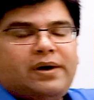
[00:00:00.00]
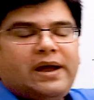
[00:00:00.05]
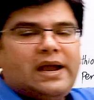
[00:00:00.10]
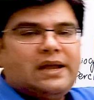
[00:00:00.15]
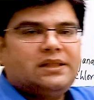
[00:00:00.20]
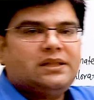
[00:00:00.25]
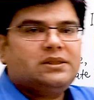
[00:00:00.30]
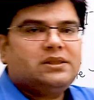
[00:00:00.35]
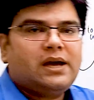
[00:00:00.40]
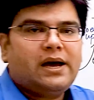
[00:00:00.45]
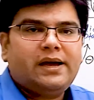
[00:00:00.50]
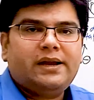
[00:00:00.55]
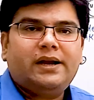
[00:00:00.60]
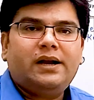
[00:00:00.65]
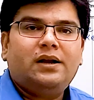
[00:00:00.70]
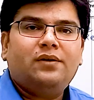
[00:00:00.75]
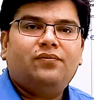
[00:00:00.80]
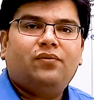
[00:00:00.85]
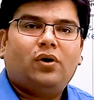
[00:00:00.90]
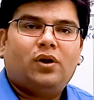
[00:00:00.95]
by the
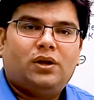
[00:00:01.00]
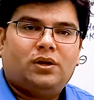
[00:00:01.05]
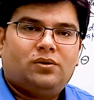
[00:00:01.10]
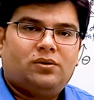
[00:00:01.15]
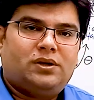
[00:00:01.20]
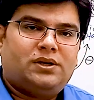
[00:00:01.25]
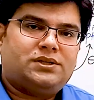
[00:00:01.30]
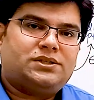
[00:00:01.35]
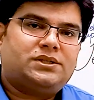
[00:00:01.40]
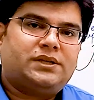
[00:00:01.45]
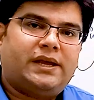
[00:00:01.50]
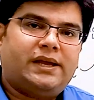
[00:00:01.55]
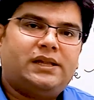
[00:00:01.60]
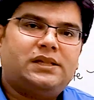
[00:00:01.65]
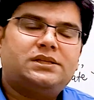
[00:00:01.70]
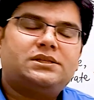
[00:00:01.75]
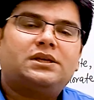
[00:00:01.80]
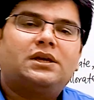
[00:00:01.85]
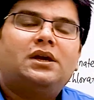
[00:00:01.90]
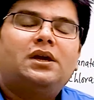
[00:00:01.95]
thyroid follicular
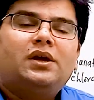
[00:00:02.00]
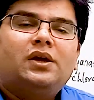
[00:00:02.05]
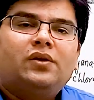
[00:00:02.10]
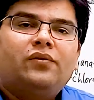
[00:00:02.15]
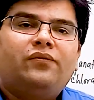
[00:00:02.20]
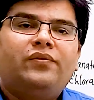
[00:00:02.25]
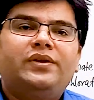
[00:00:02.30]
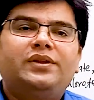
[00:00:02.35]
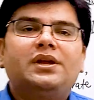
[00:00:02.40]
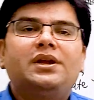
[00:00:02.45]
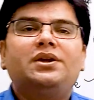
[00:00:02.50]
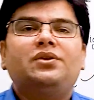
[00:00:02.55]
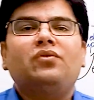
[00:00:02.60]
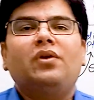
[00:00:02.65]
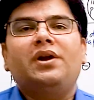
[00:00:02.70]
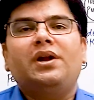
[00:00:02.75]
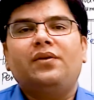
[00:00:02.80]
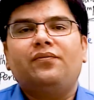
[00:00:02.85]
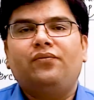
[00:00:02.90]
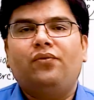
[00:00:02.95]
cells within
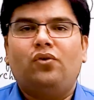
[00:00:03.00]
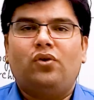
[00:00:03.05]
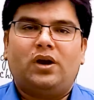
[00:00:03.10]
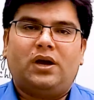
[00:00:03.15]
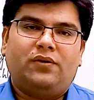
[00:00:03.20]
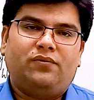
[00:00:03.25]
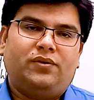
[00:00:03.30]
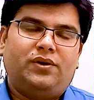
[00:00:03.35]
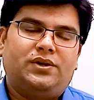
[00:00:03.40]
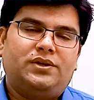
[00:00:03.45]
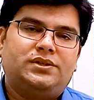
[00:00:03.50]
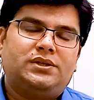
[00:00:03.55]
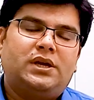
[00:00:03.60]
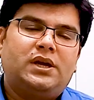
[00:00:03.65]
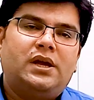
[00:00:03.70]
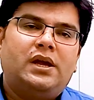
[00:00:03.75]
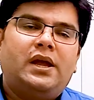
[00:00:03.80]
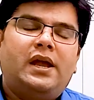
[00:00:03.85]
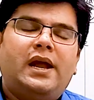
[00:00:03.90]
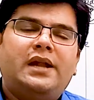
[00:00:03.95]
24 hours.
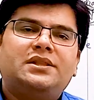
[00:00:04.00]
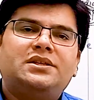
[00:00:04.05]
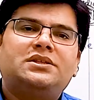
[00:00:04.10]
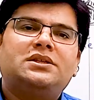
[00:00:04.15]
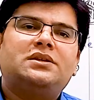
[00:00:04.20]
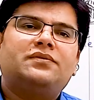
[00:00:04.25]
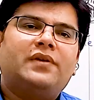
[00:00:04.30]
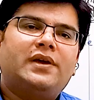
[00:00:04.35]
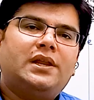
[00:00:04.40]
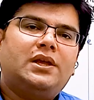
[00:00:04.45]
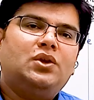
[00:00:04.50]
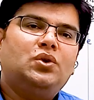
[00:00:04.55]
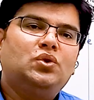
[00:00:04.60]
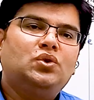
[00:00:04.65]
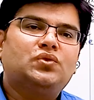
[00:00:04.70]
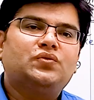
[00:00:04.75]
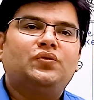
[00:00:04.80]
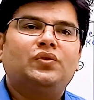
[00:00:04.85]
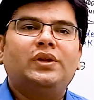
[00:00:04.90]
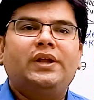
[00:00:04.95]
And this is a very
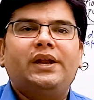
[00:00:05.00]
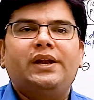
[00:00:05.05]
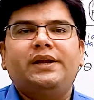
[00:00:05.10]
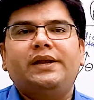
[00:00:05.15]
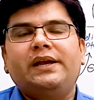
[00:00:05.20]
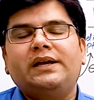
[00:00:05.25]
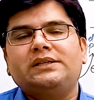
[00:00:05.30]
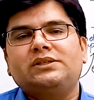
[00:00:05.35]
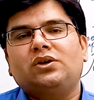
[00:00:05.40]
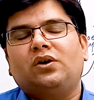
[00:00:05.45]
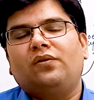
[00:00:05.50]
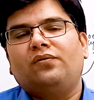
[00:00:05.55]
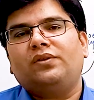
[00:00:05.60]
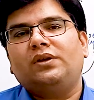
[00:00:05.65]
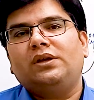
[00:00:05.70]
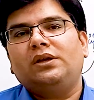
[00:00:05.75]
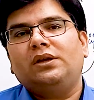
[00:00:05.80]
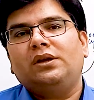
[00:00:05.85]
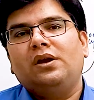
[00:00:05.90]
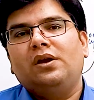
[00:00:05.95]
useful index of
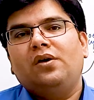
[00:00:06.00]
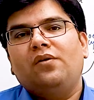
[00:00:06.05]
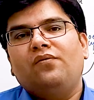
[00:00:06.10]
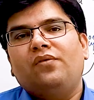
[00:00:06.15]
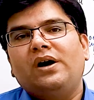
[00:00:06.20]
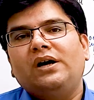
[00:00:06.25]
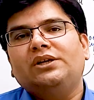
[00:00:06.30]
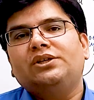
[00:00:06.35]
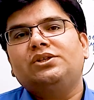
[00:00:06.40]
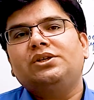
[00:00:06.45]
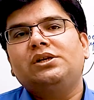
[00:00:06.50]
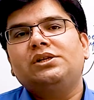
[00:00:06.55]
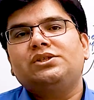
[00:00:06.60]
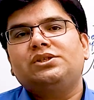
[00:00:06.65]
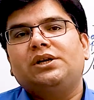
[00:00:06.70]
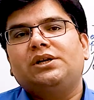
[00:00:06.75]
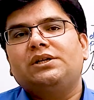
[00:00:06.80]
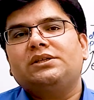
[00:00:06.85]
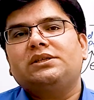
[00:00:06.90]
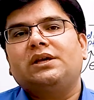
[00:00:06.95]
the functional
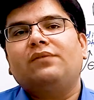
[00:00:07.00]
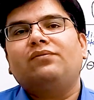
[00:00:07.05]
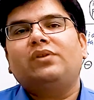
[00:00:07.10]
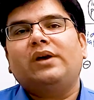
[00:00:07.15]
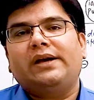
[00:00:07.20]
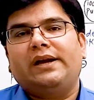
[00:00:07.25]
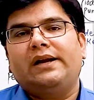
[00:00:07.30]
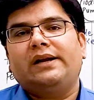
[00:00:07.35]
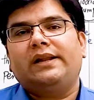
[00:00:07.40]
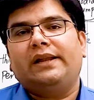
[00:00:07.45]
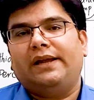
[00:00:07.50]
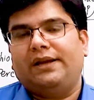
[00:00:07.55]
status of thyroid